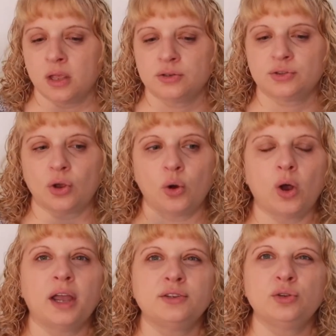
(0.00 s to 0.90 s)
So
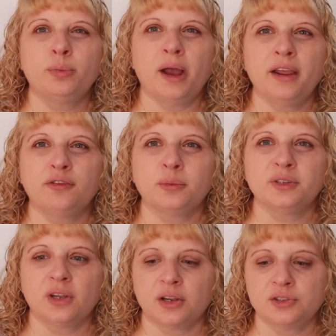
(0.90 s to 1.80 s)
I do buy it from
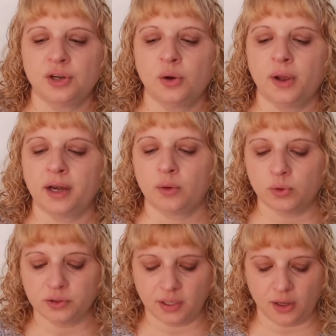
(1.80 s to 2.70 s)
Adagio, and I
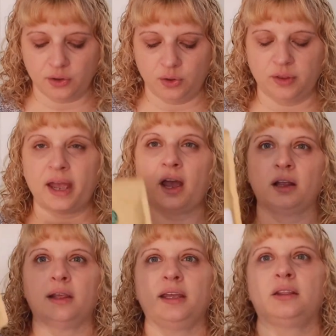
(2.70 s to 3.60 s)
will tell you that I
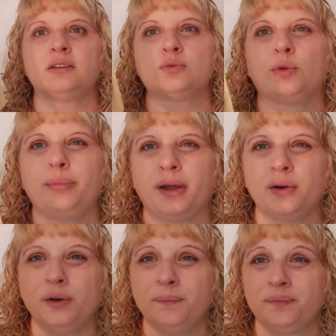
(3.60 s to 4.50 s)
like this one
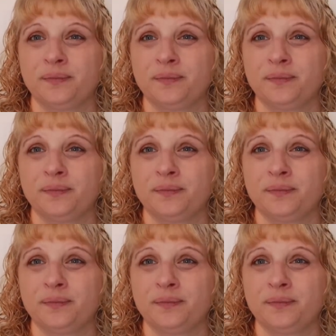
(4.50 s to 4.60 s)
better.